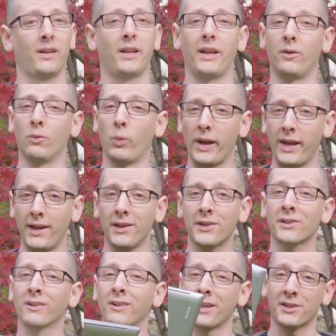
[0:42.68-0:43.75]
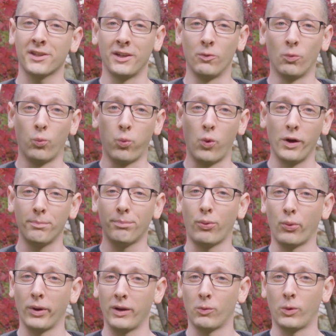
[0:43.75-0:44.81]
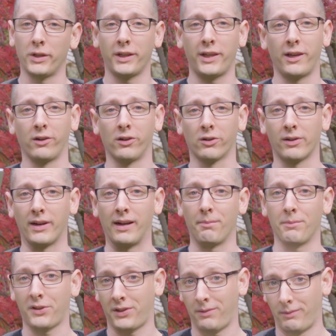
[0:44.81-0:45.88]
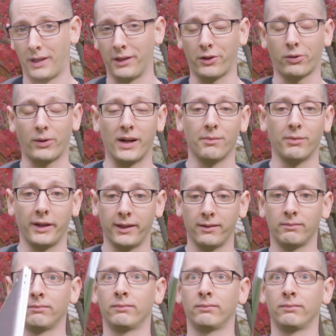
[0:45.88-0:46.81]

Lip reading: It weighs less than 1.1 kilograms, incredibly,